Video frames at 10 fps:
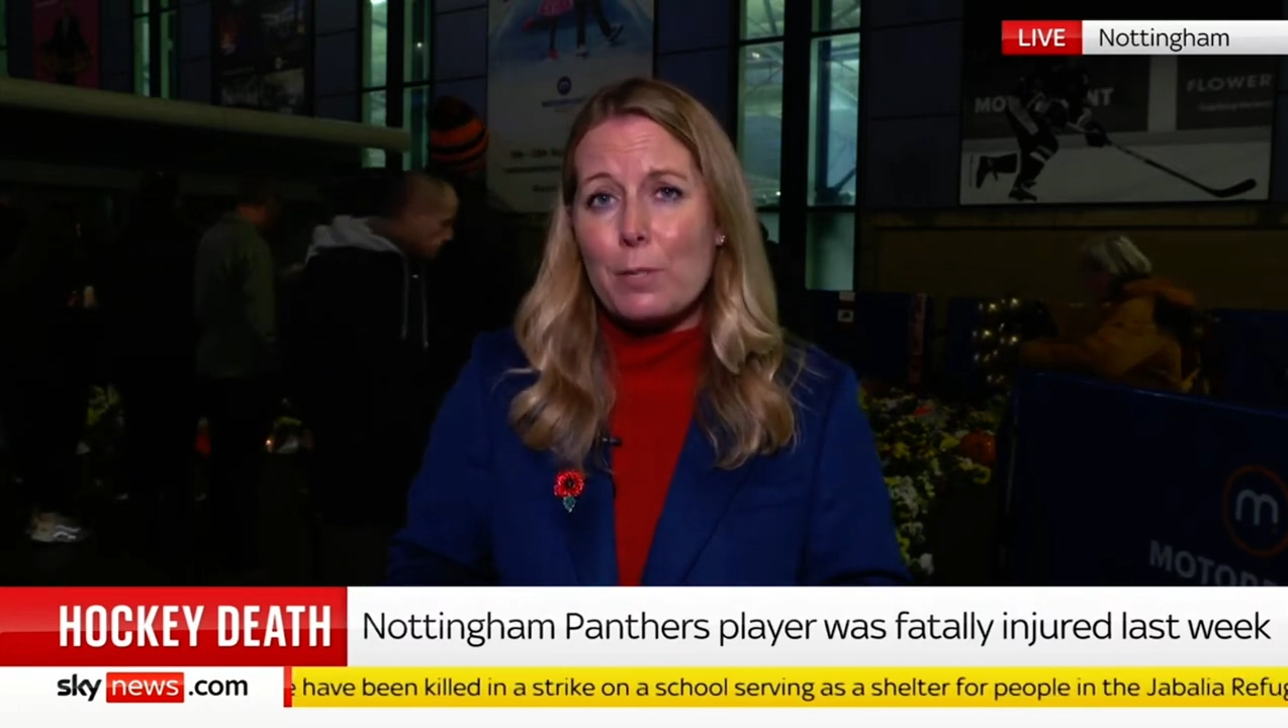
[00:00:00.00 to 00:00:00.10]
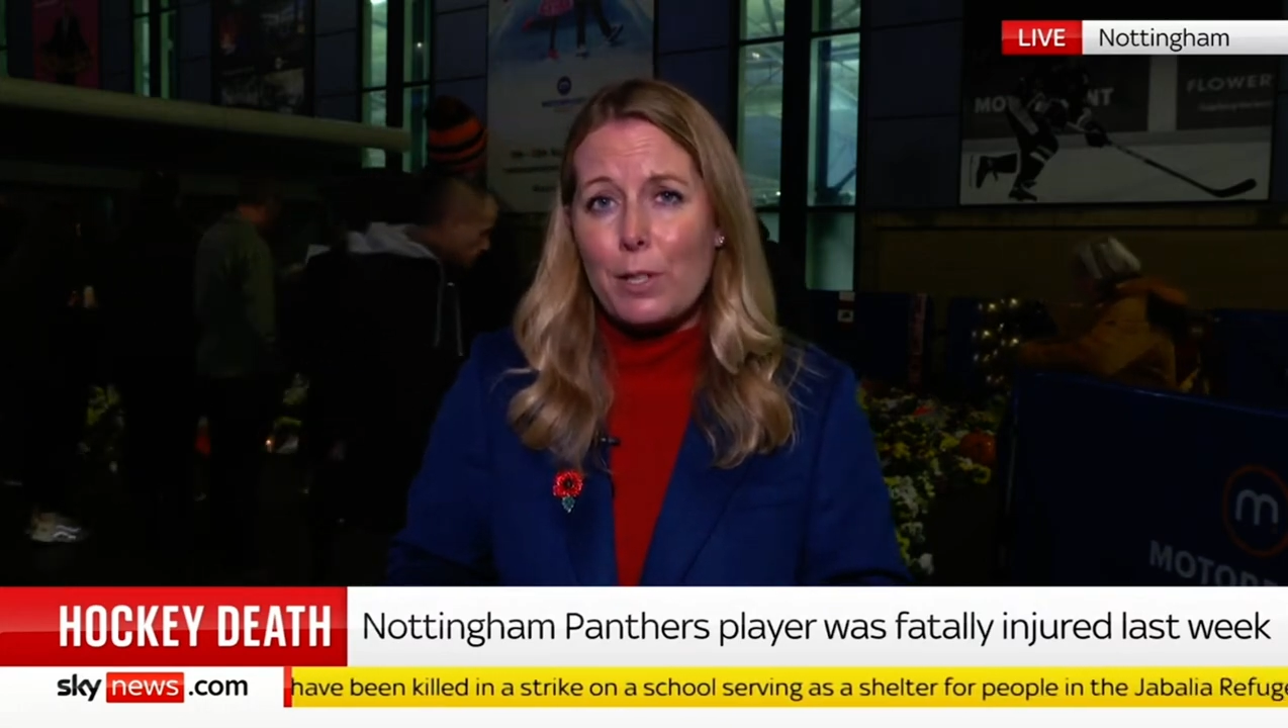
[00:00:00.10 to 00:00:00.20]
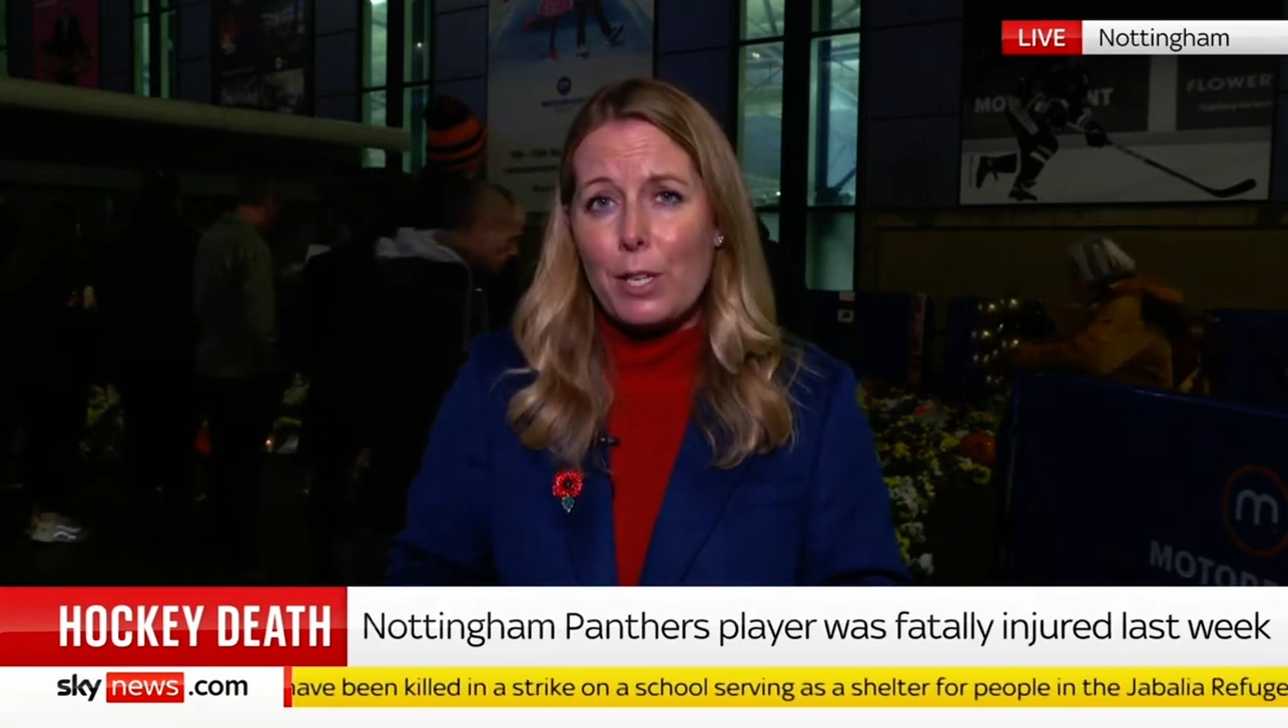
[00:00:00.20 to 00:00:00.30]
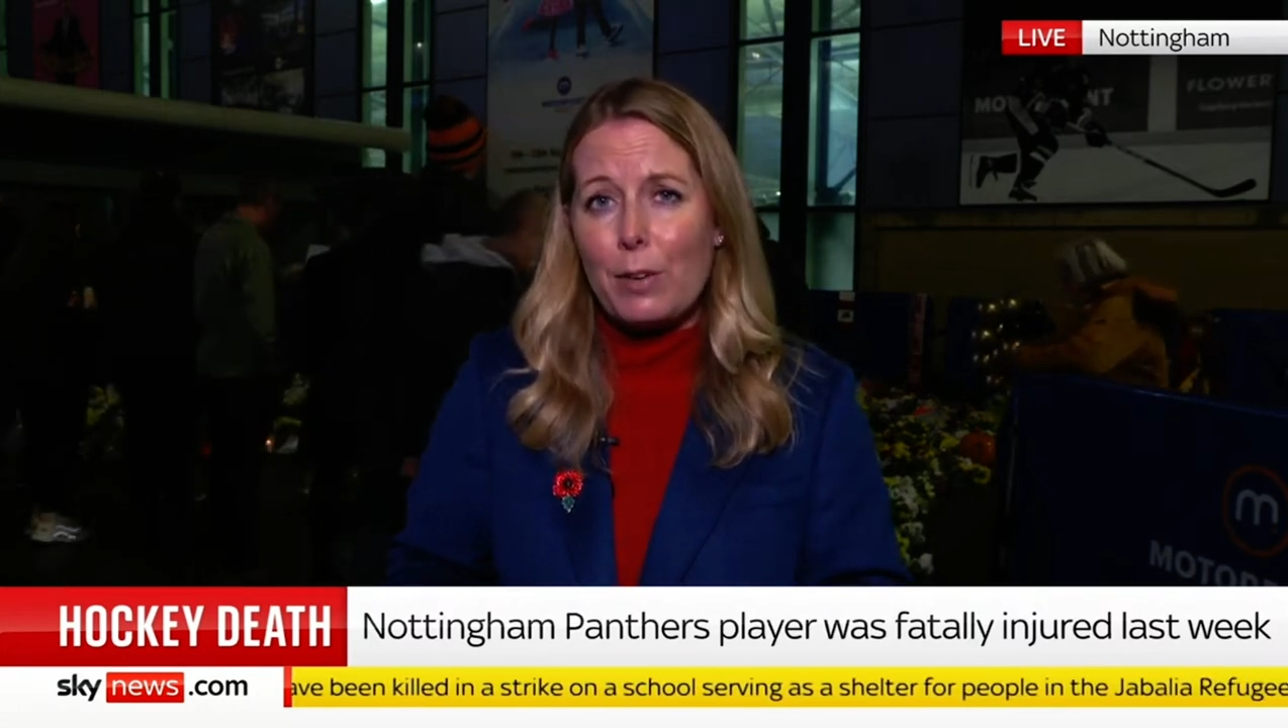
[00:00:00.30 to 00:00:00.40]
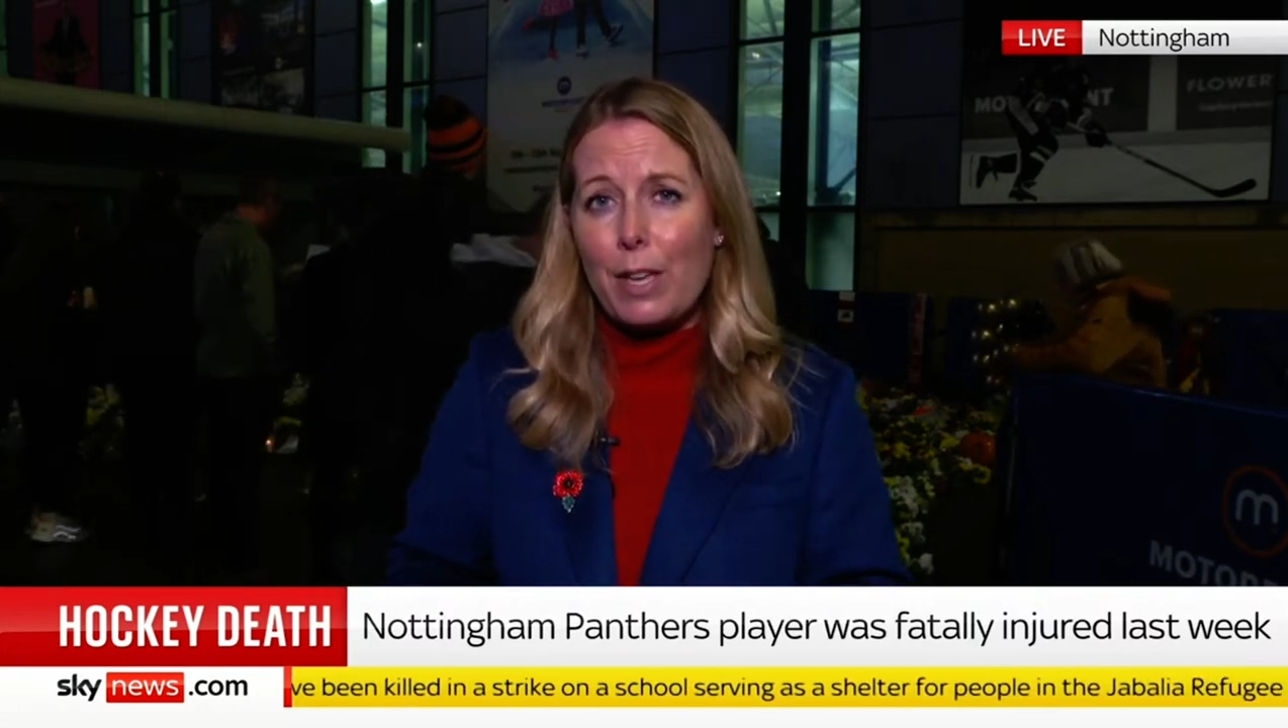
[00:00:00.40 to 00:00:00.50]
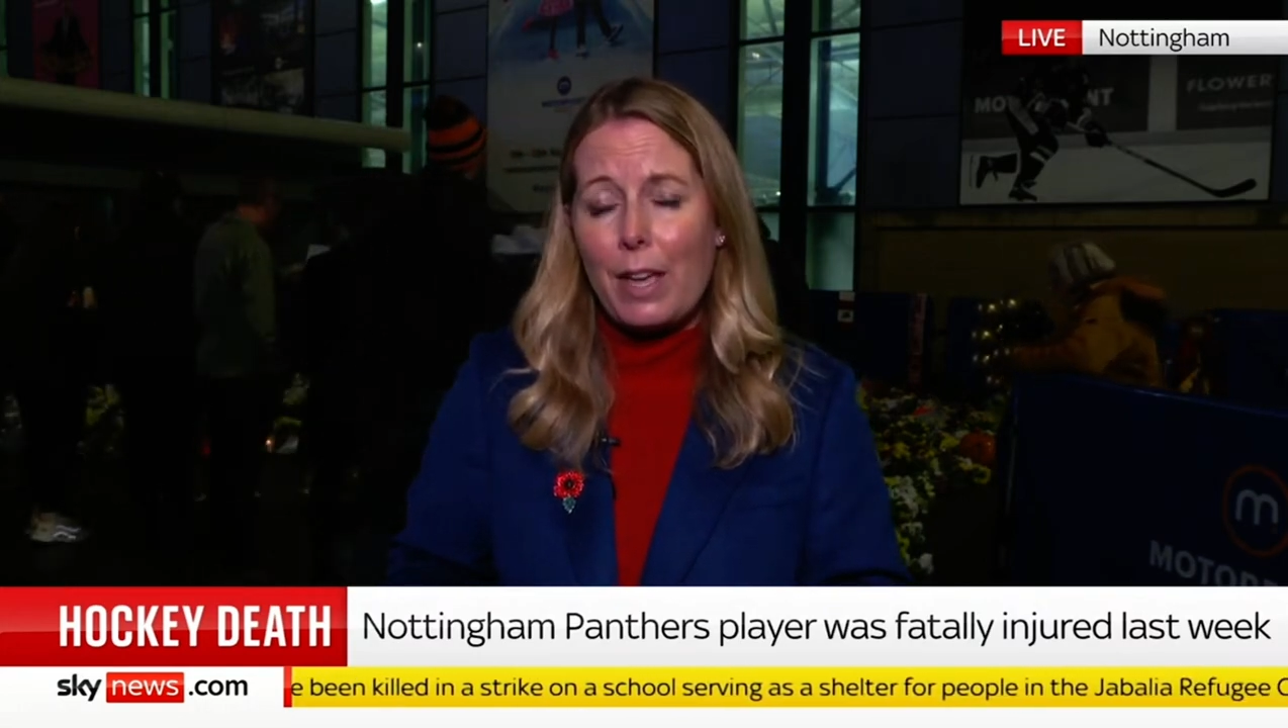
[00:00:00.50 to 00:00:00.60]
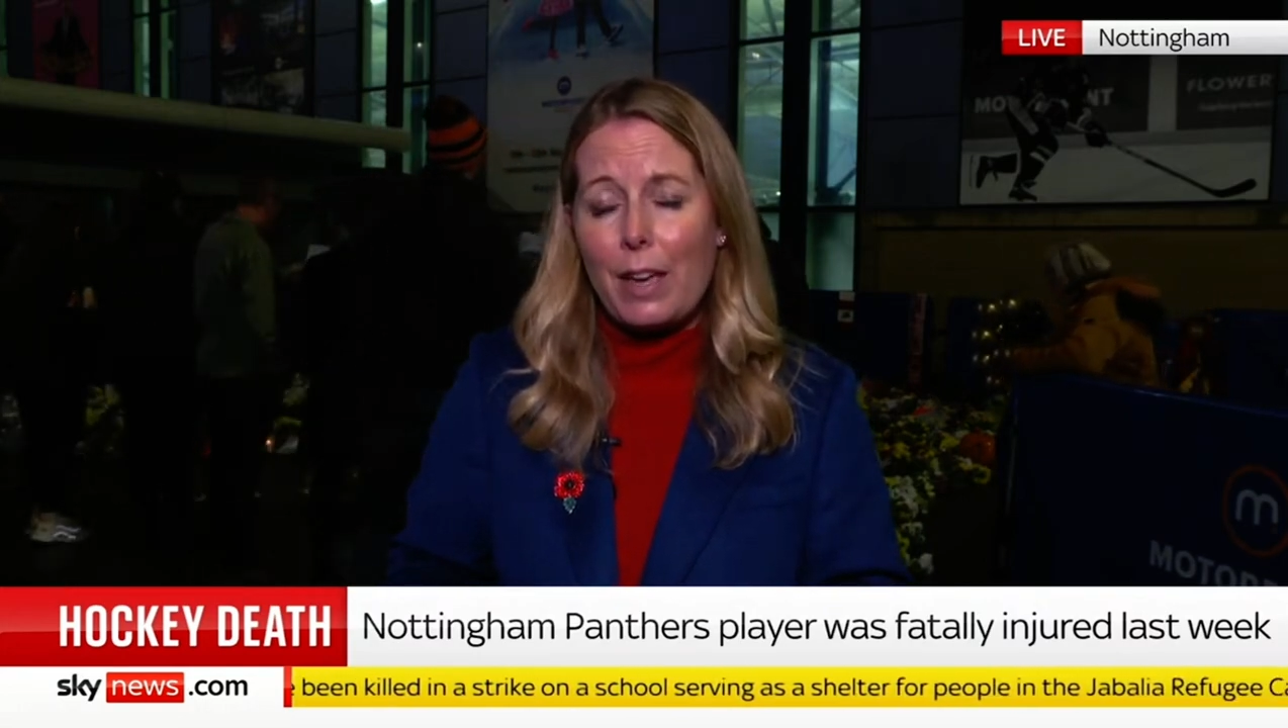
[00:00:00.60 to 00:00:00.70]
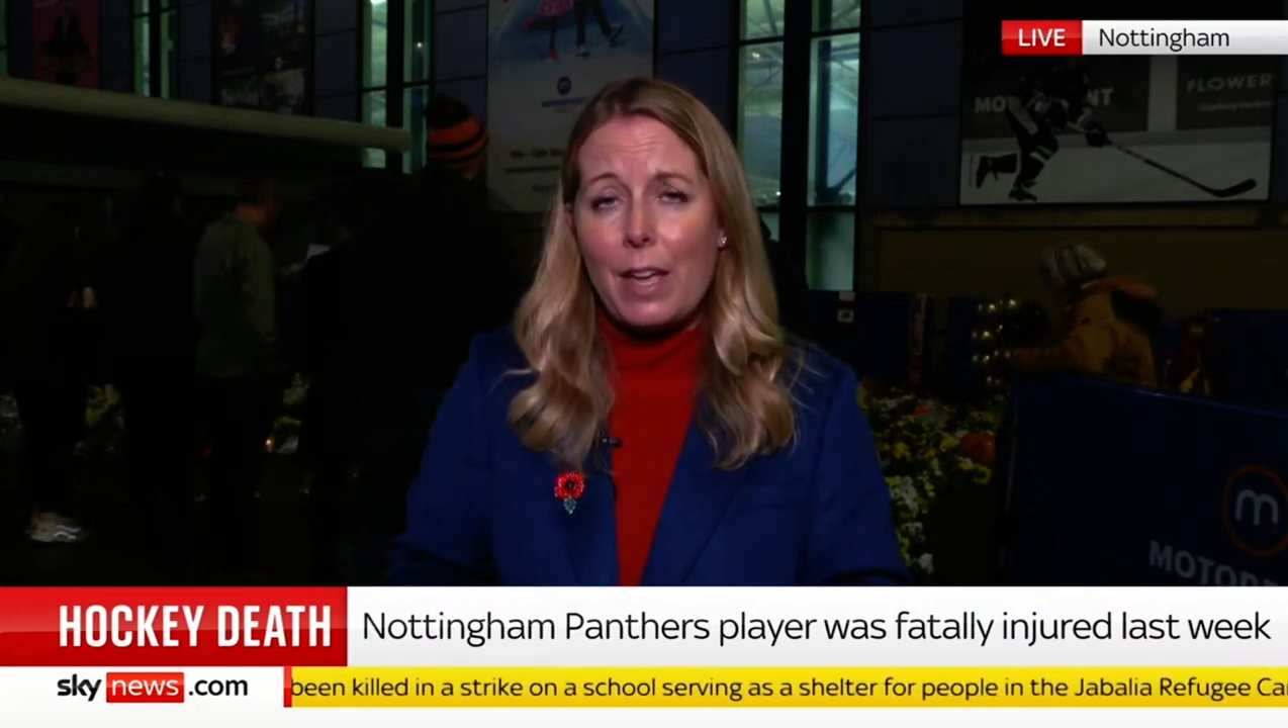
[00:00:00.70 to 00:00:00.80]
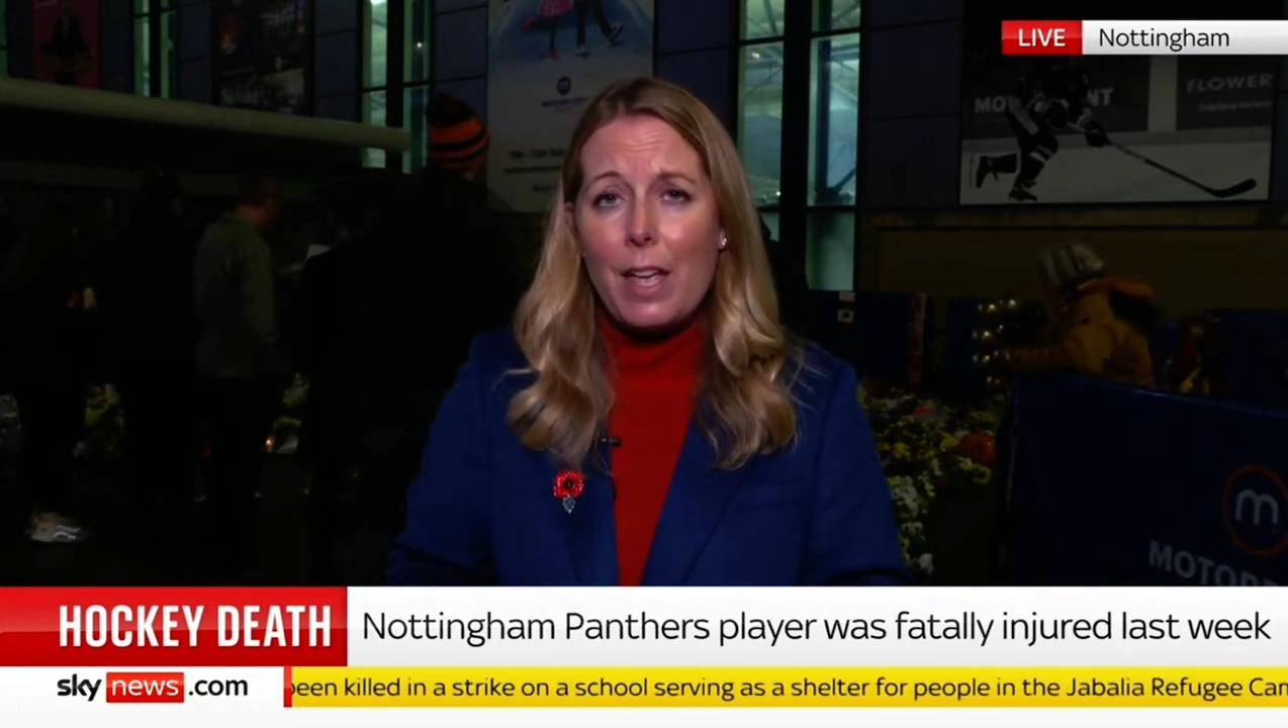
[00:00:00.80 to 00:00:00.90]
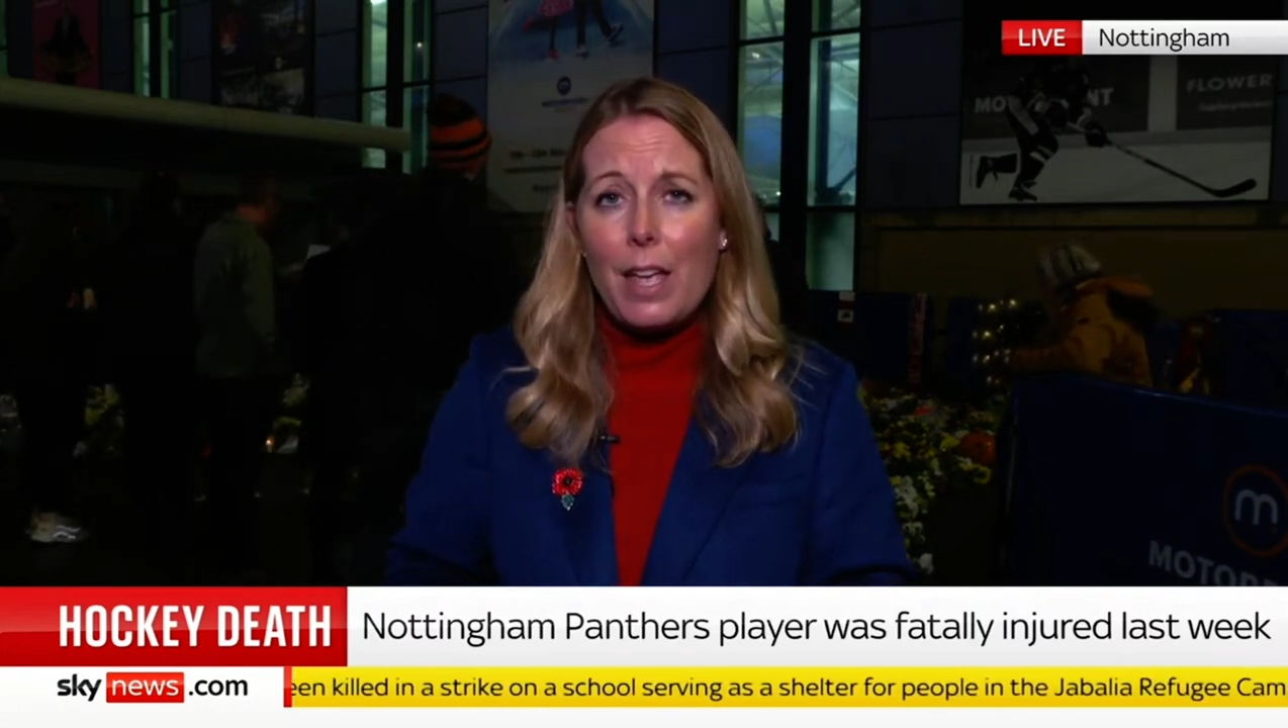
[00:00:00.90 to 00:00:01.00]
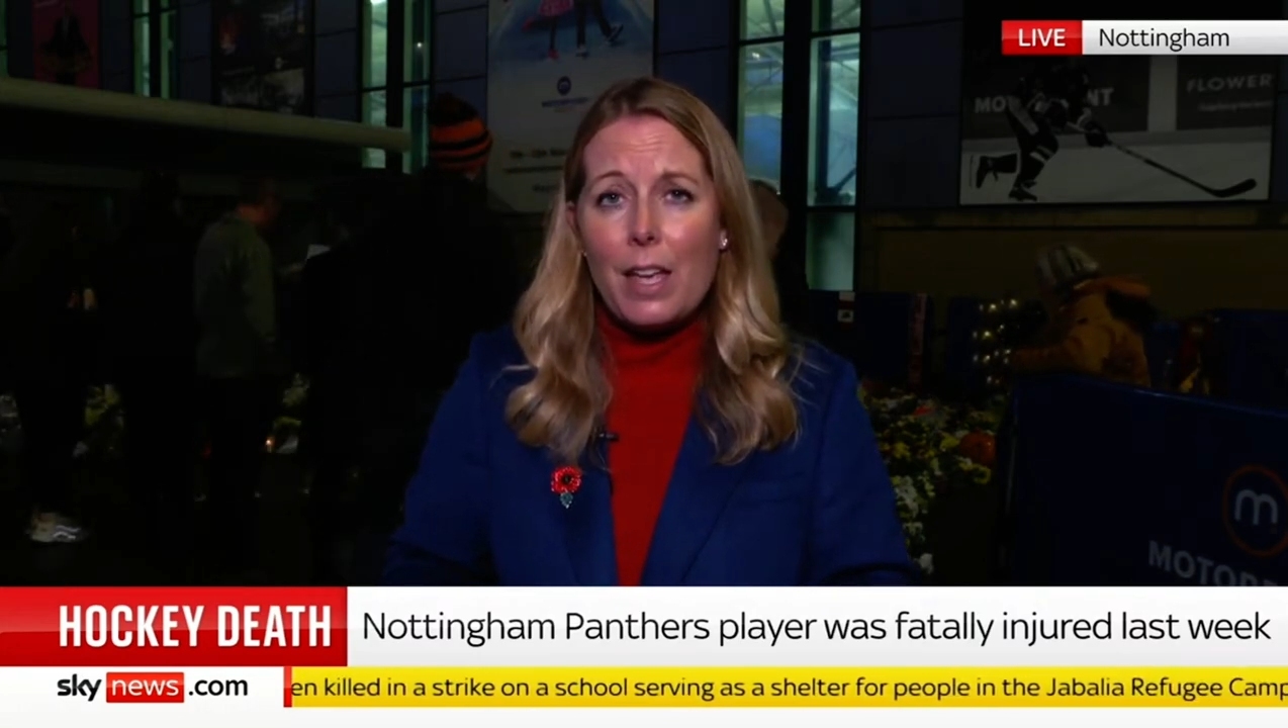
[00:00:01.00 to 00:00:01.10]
to the UK